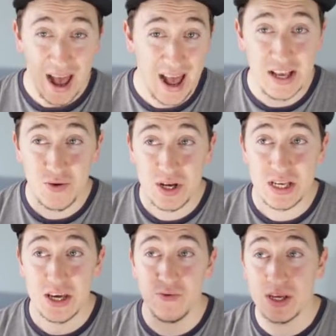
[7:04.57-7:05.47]
As we
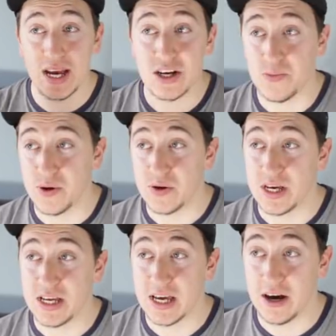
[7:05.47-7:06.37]
can see with his attribute
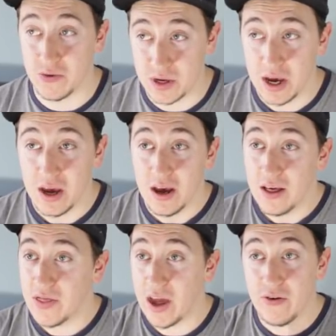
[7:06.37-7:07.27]
details,
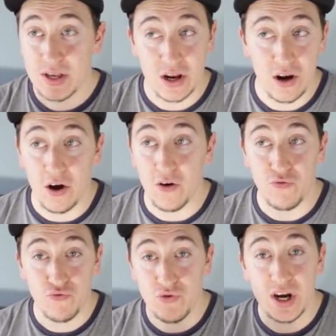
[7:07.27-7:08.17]
there is a lot
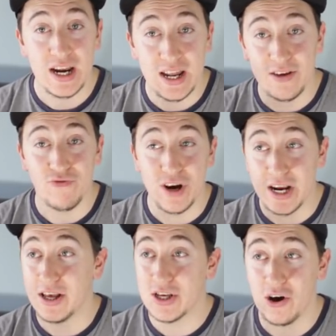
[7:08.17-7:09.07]
of
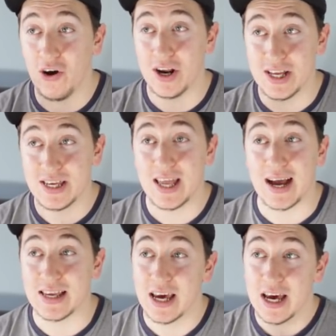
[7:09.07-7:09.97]
really solid
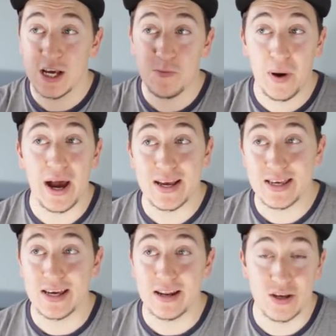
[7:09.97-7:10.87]
stats. His
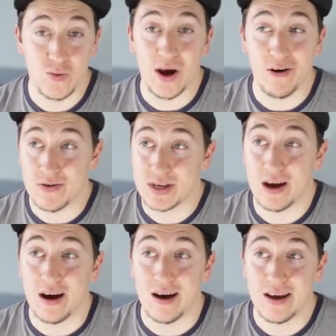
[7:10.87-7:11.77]
passing is where I'll
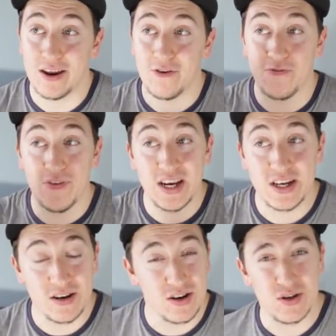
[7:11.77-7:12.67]
start. You know,
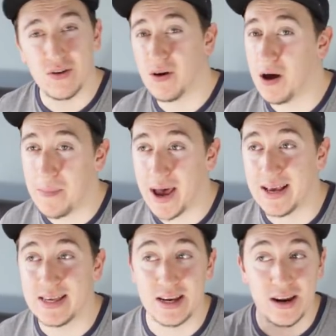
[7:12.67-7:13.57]
vision,
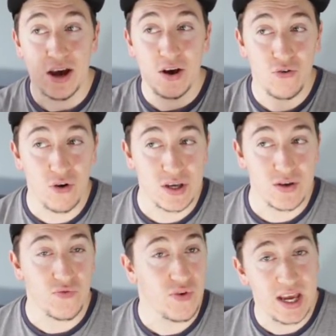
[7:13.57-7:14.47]
amazing.
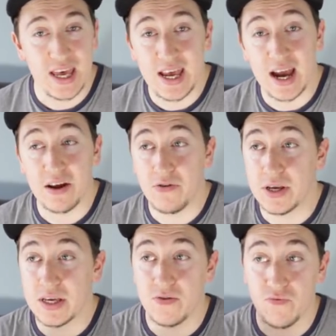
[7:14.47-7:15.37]
Crossing, free kick
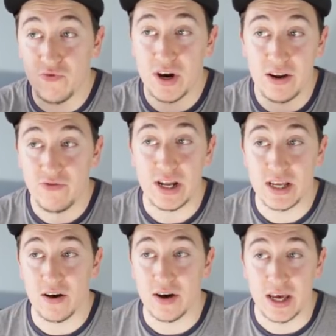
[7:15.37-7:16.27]
accuracy, really
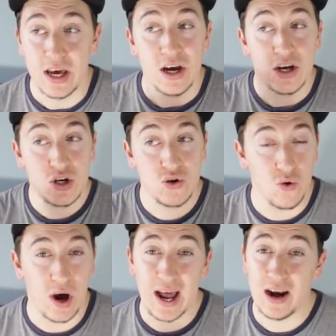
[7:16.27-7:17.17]
tidy.
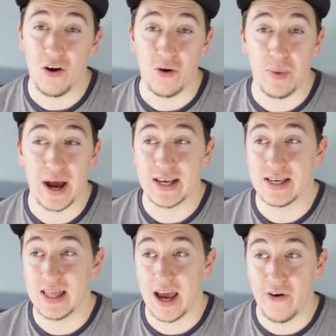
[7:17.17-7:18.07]
Short and long
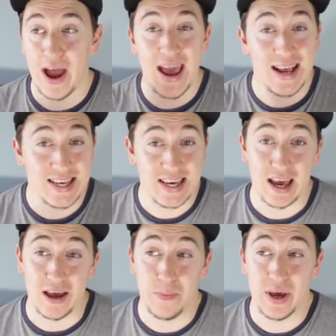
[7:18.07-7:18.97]
passing there at
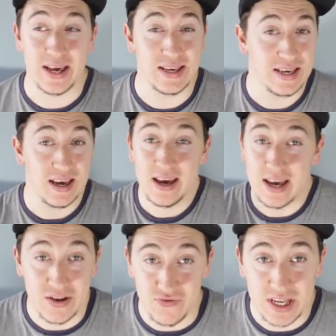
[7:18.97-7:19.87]
88 apiece
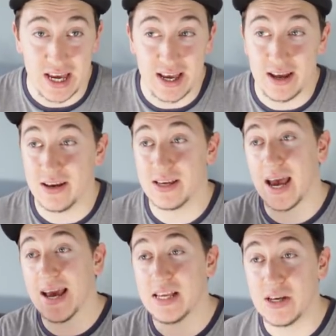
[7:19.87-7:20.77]
is ridiculous.
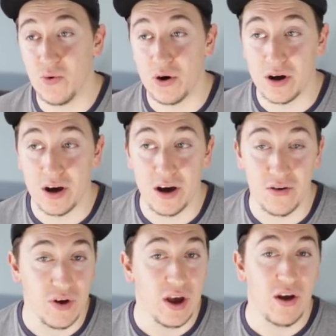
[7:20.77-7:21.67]
81
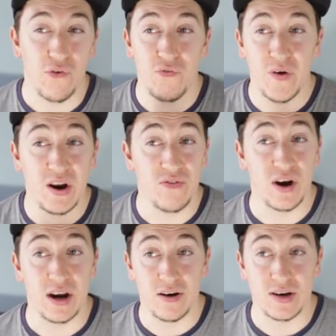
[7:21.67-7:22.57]
curve,
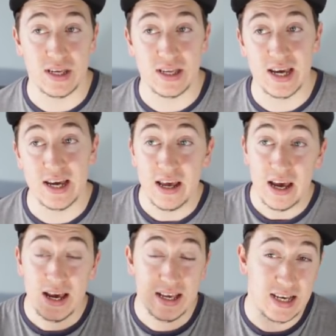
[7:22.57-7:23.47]
very nice indeed.
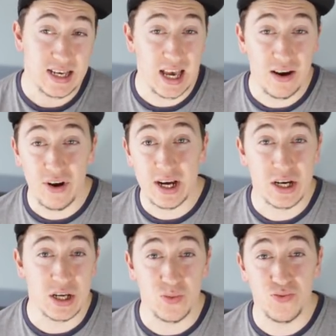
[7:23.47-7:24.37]
His
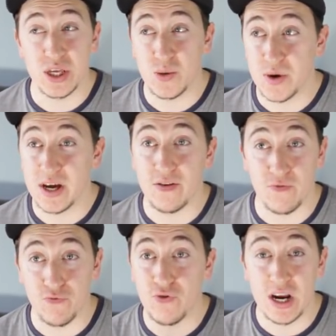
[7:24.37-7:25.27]
acceleration and sprint speed,
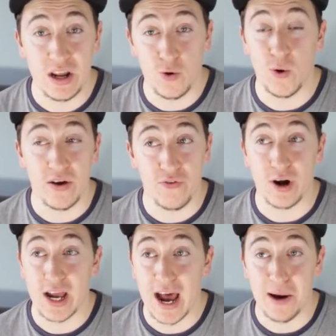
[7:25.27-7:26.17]
really quick for
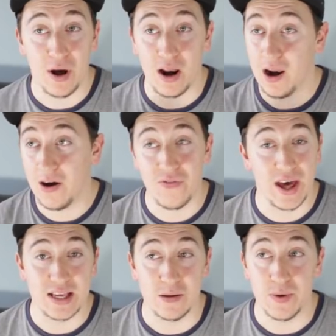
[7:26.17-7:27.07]
a cam. I love
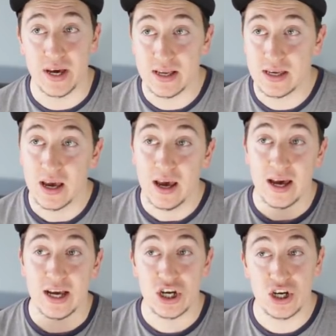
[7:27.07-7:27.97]
that to bits.
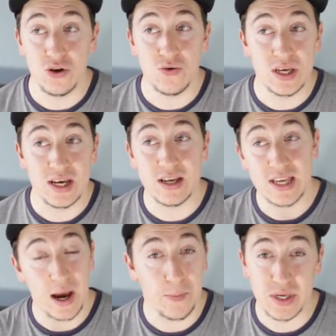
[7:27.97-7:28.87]
His shooting,
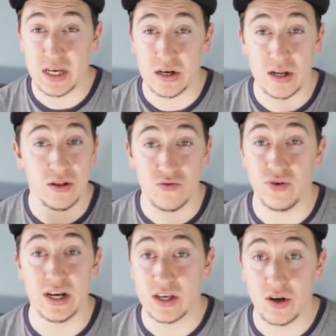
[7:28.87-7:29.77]
attack positioning is
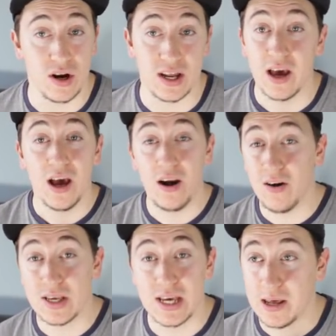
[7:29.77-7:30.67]
really solid.
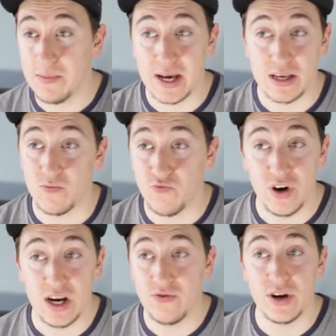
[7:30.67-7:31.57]
Like I said, he makes some
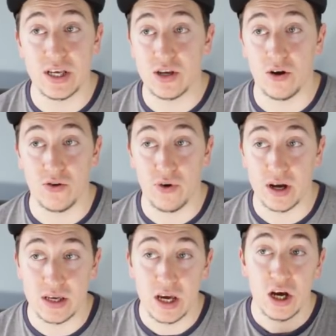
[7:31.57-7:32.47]
really solid
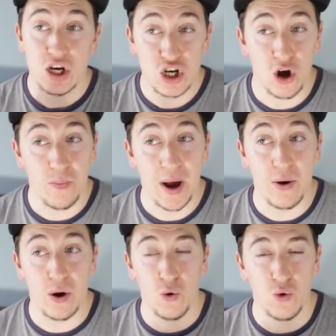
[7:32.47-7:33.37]
runs. Shot
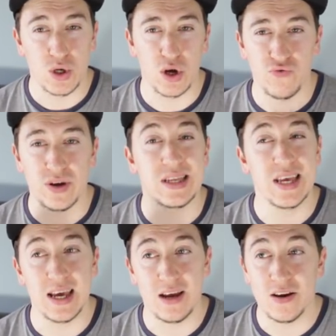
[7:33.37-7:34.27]
power also
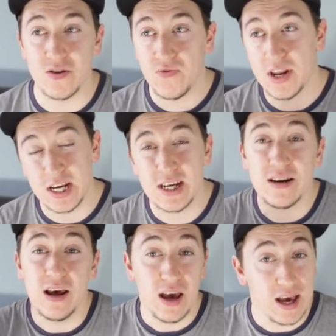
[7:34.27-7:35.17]
ridiculous.
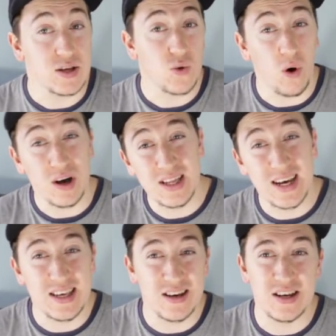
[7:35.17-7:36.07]
Finishing is quite
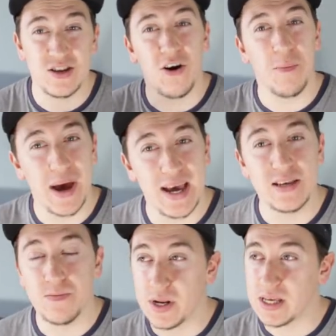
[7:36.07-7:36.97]
decent. It's not
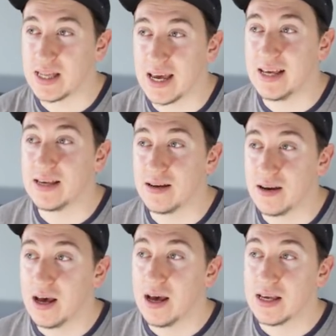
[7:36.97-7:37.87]
amazing, but it's decent.